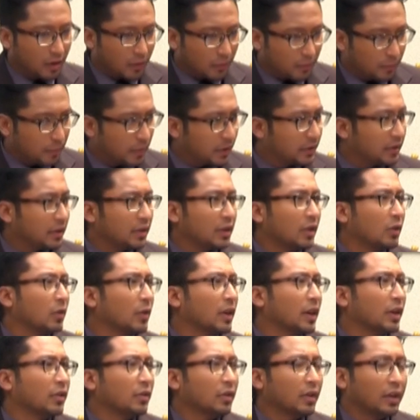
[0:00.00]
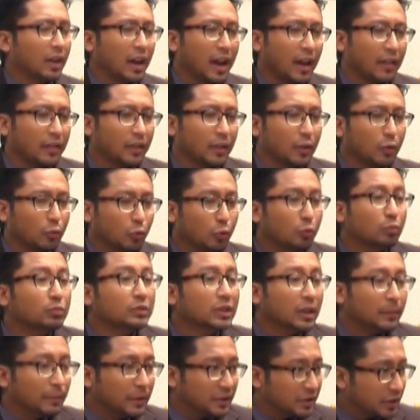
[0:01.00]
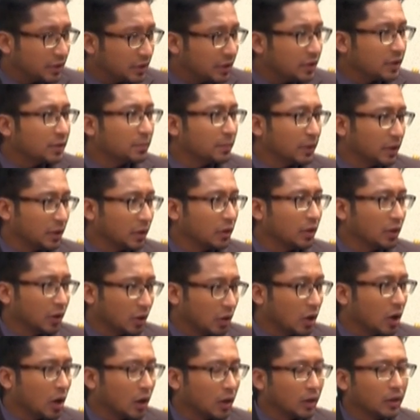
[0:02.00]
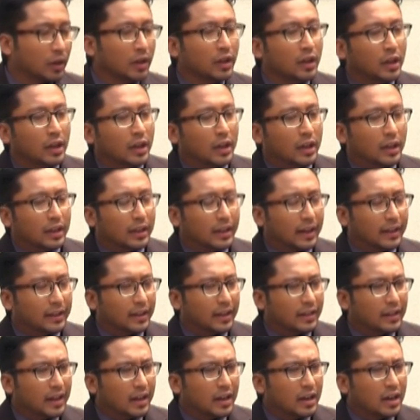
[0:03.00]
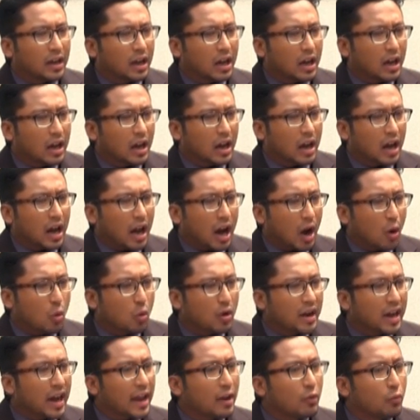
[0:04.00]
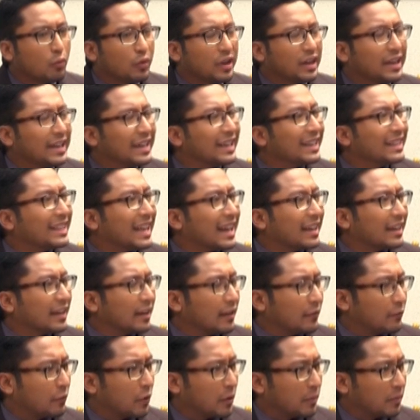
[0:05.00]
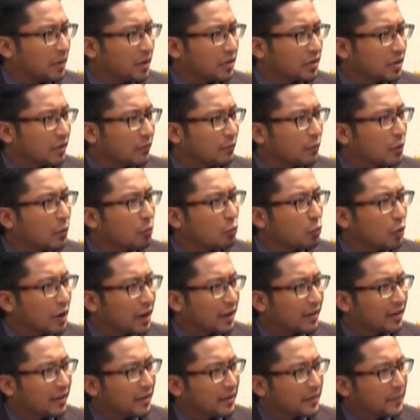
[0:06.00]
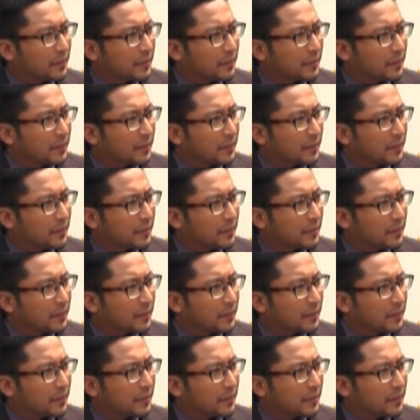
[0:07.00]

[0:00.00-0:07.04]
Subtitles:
of budget allocation and whom the budget is being gone, like that, then how can we get that information? From where?